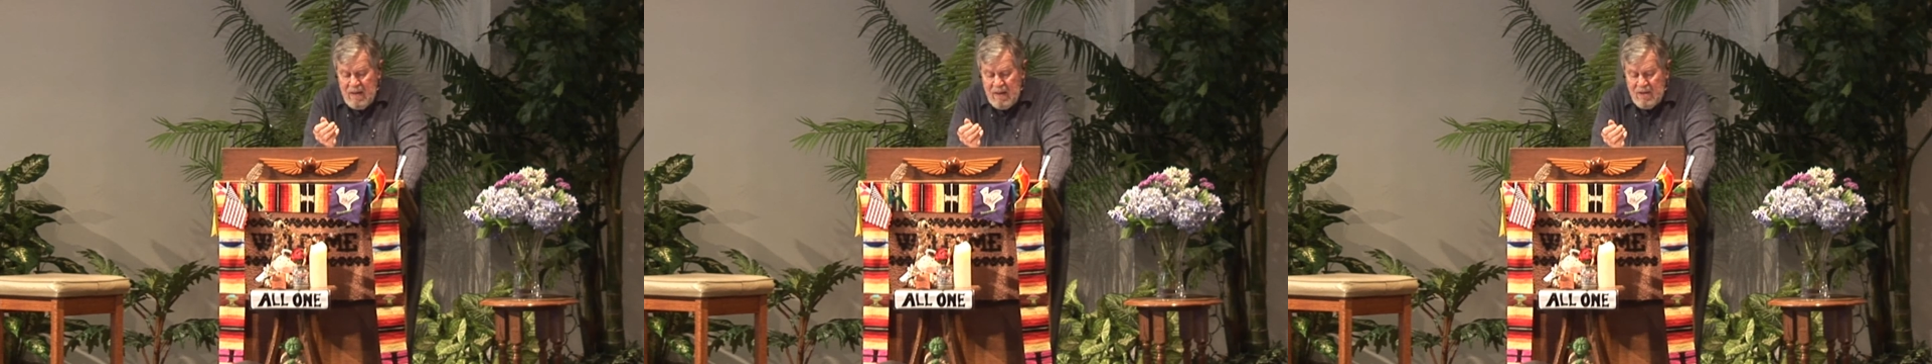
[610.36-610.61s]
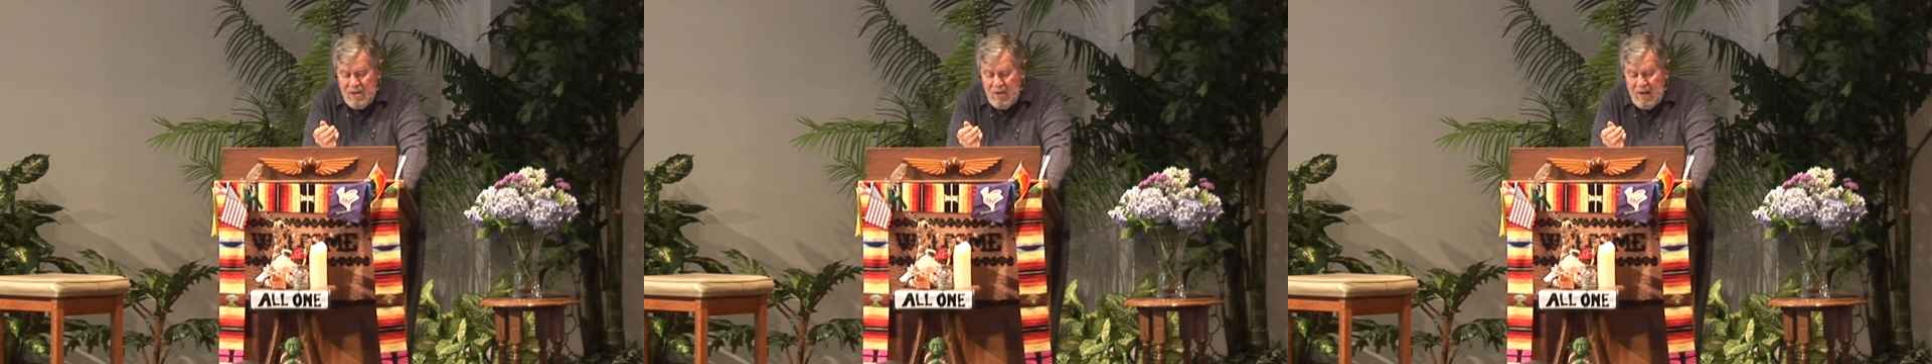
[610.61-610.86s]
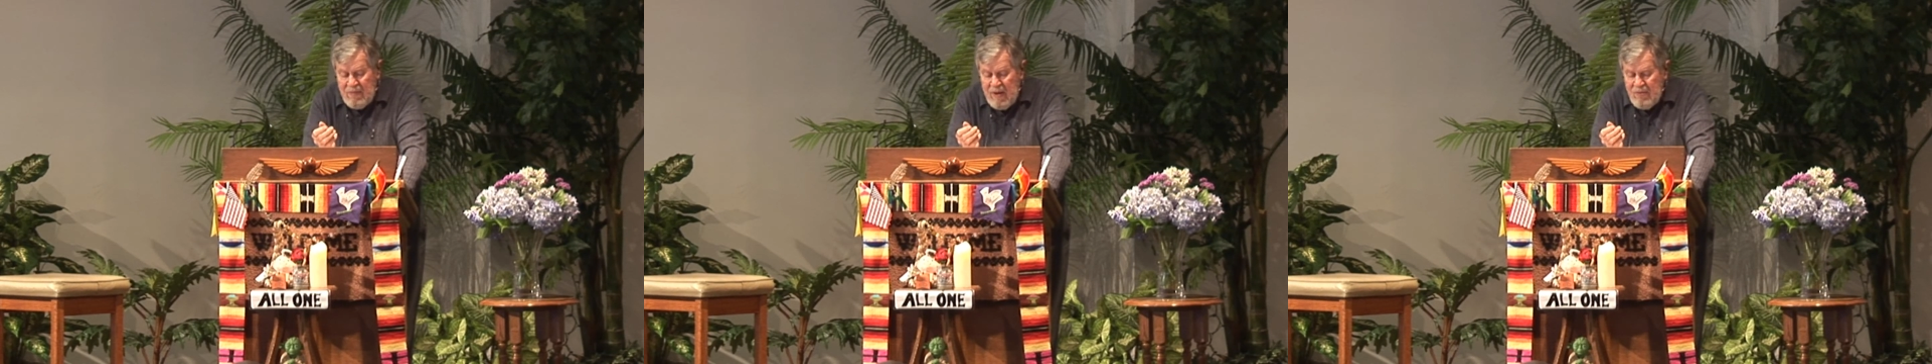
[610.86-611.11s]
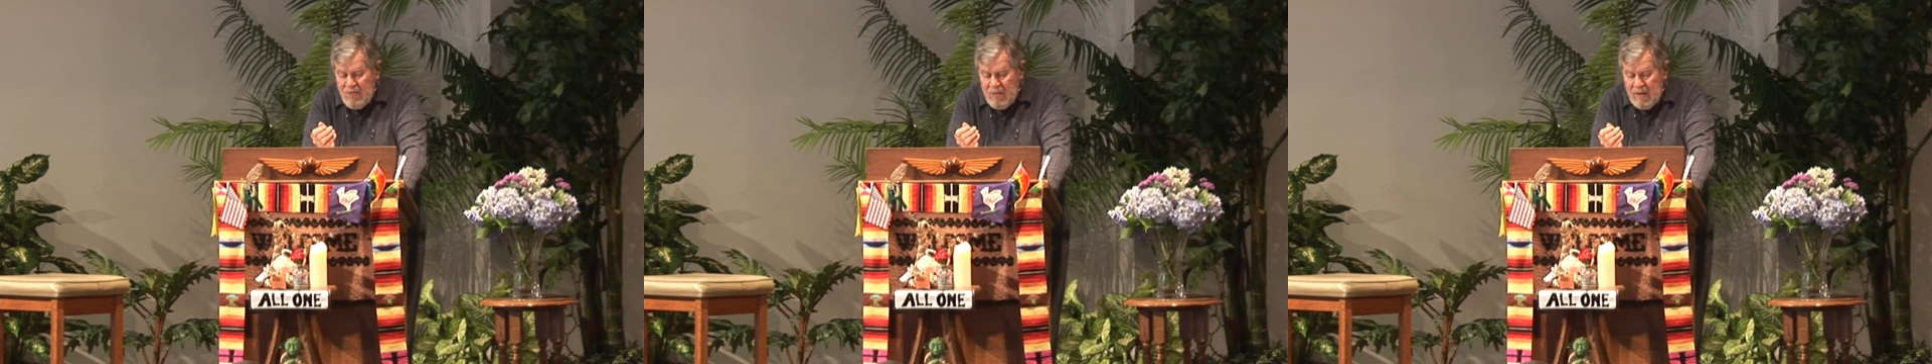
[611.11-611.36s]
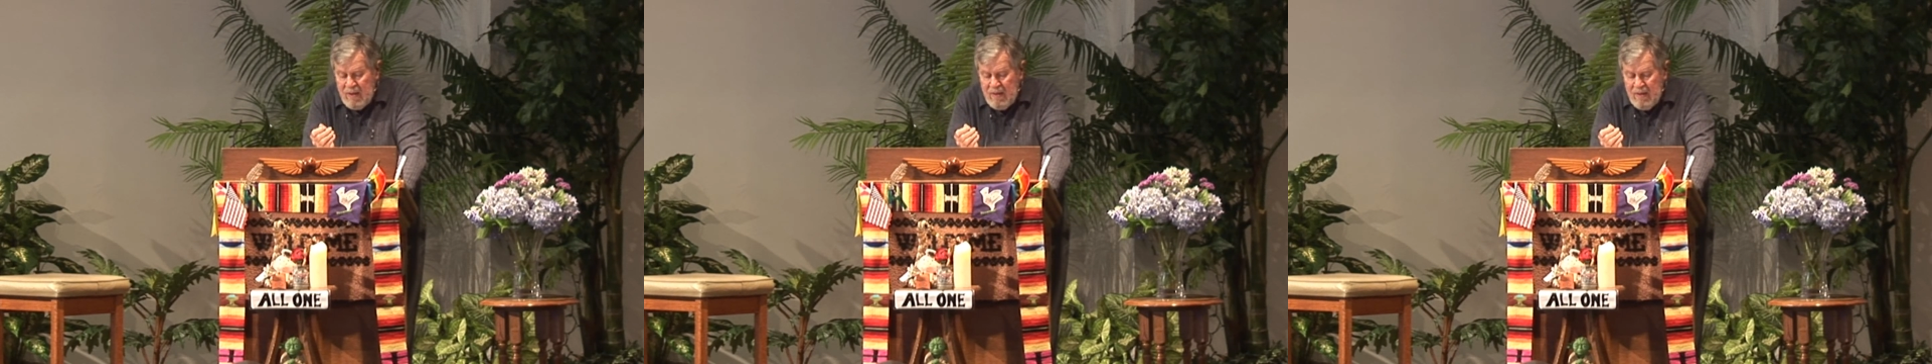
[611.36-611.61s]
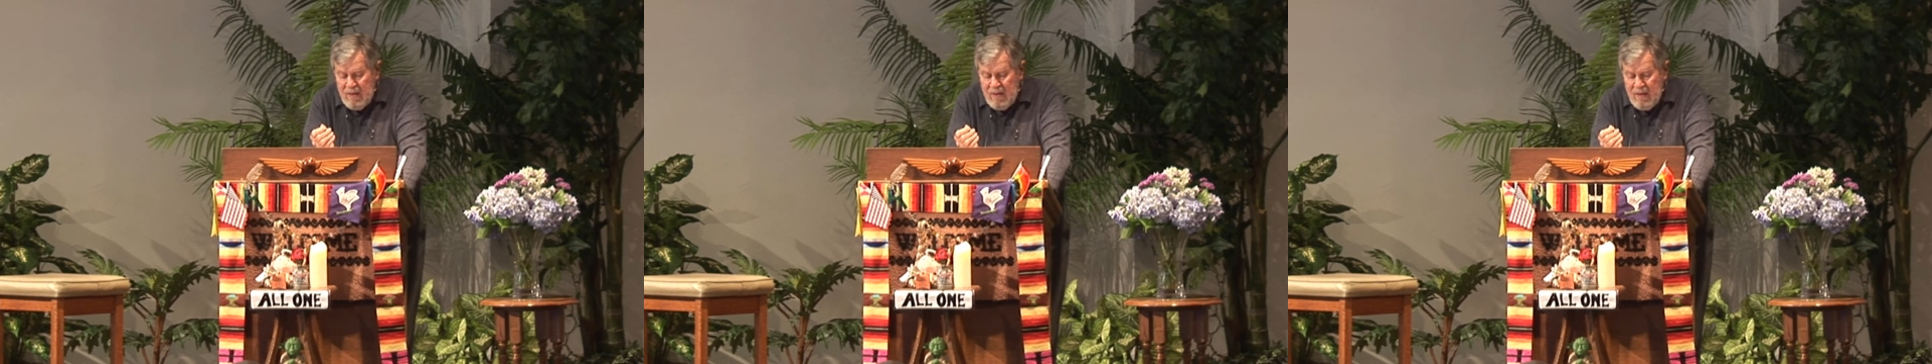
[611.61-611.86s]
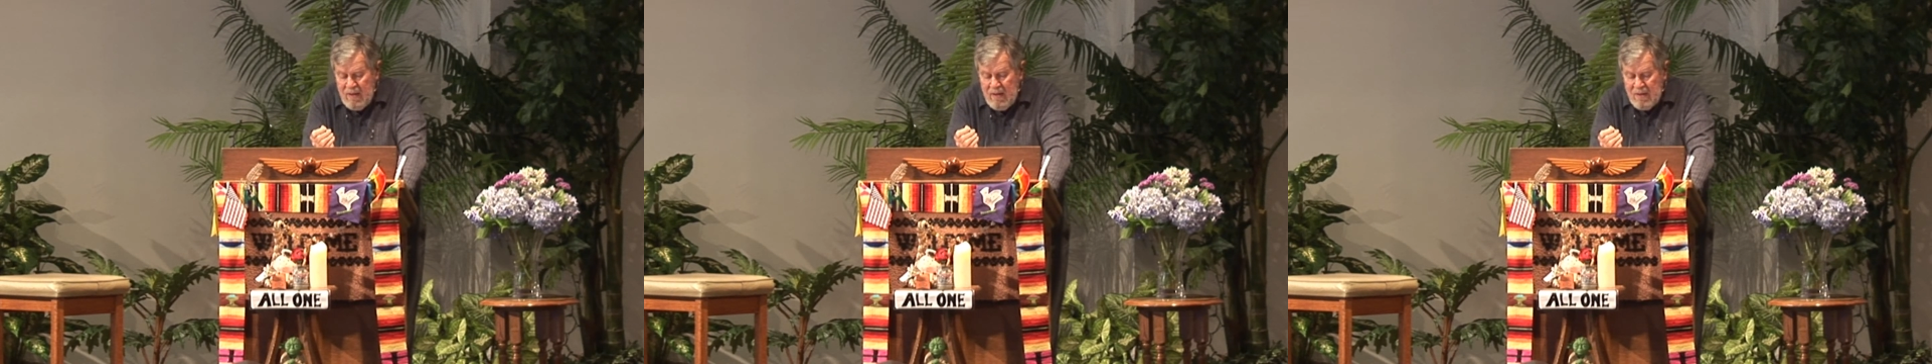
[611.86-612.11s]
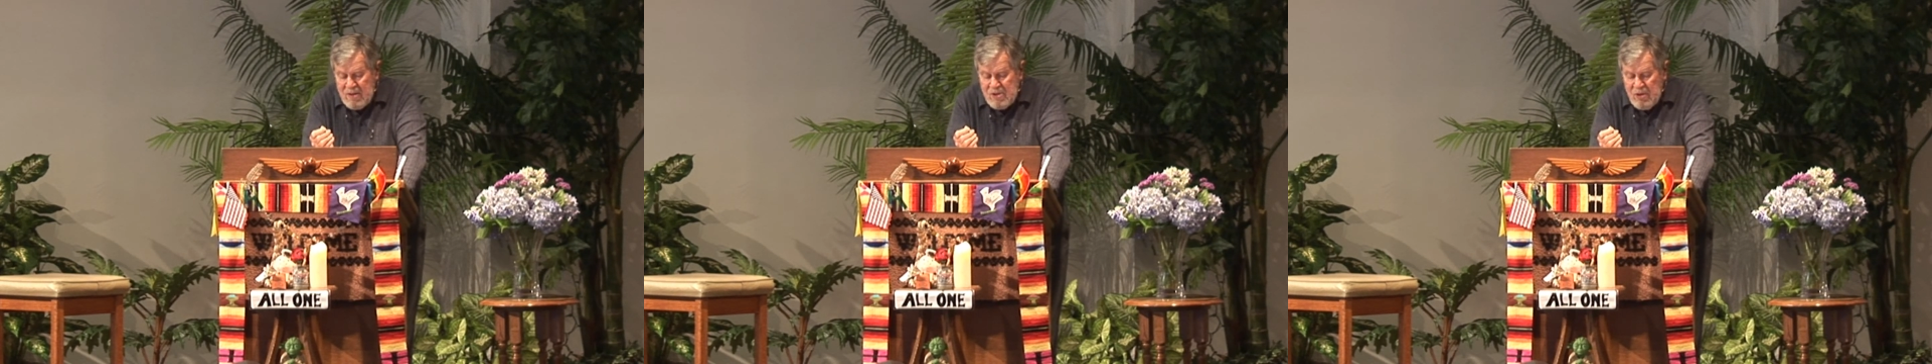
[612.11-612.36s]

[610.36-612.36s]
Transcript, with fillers: until eventually the